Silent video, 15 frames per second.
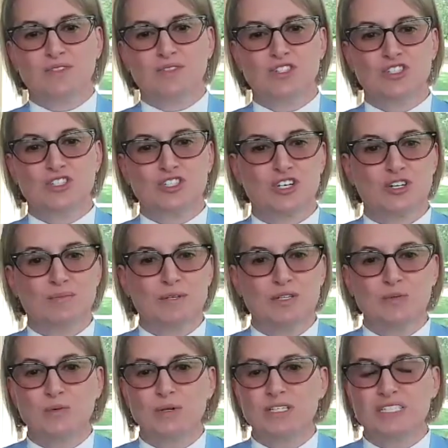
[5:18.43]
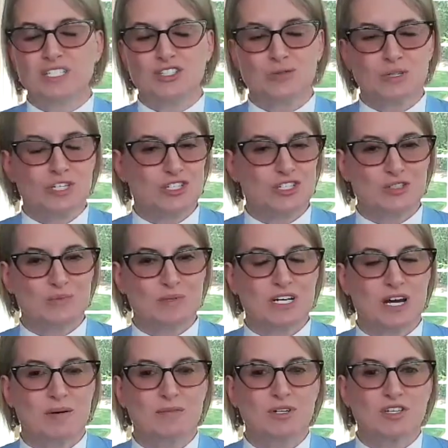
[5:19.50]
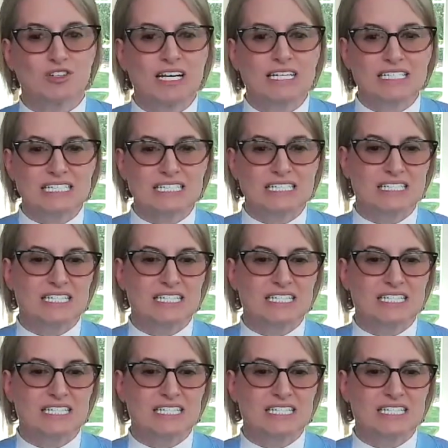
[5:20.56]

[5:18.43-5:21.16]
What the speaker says: determine when situations become a crisis,